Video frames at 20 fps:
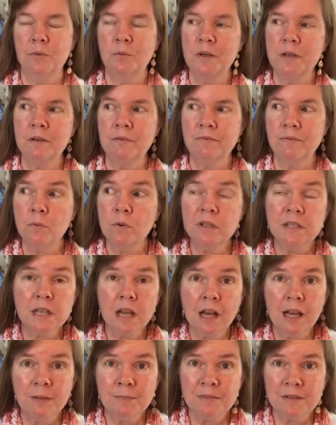3 or 4
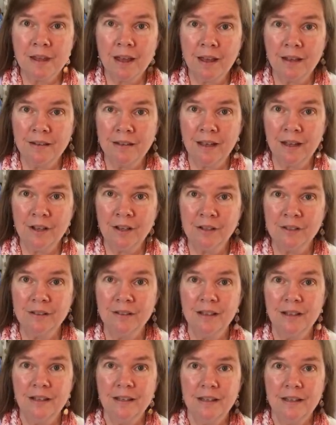times that
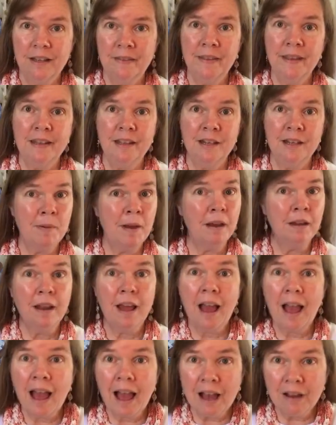now. And they get
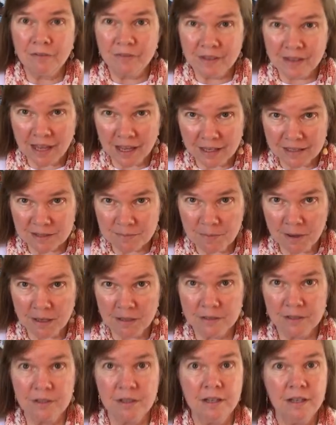about half the gas
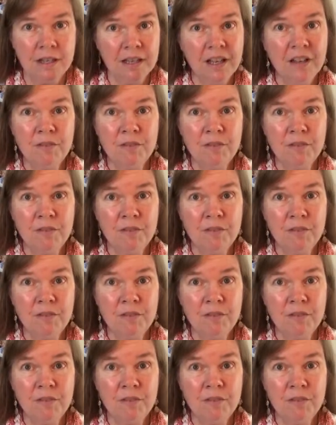mileage.